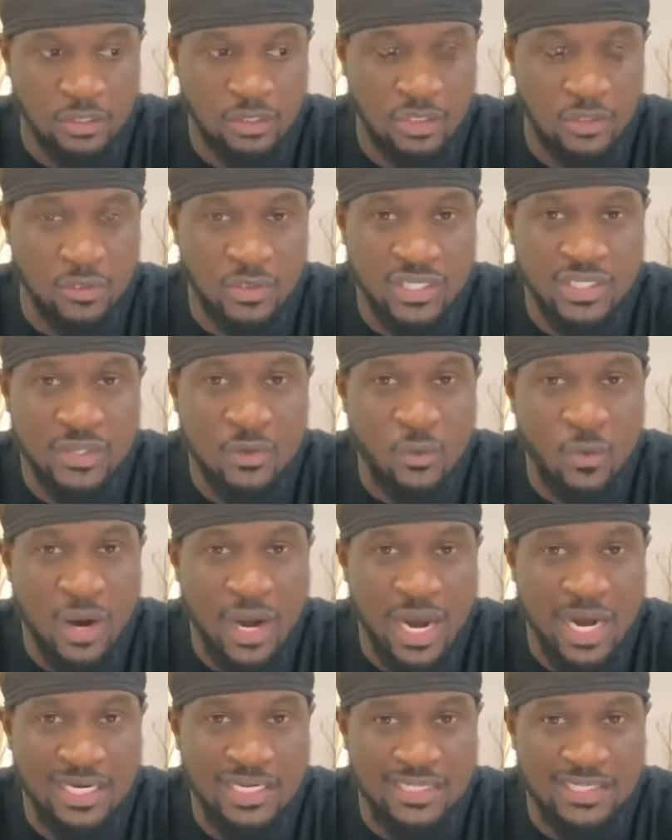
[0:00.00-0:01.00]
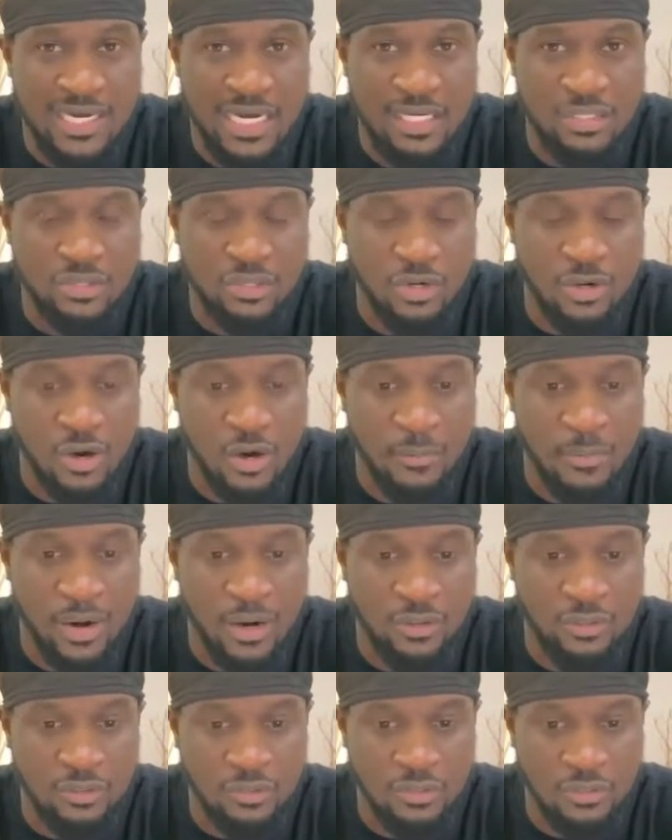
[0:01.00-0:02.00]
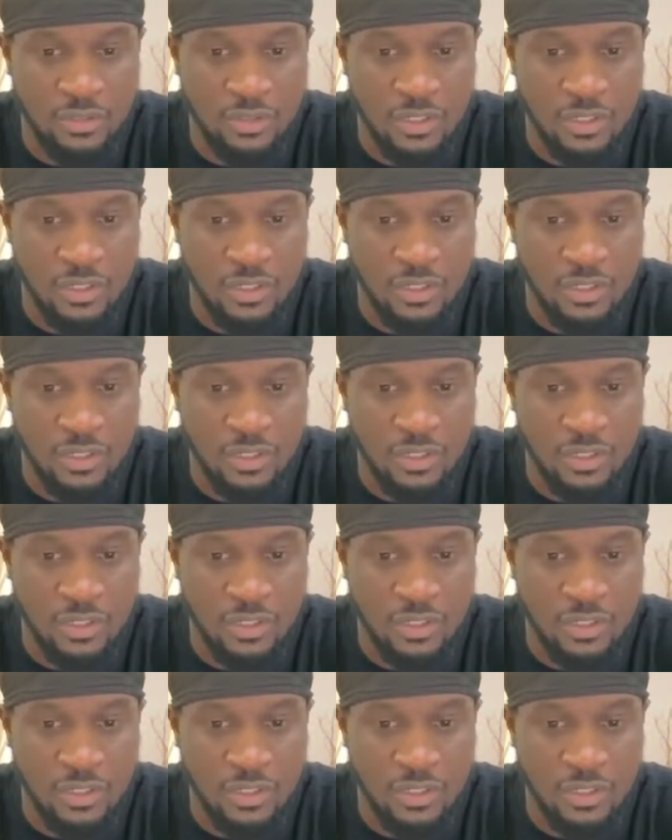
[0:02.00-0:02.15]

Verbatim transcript: the reason why I decided to come out,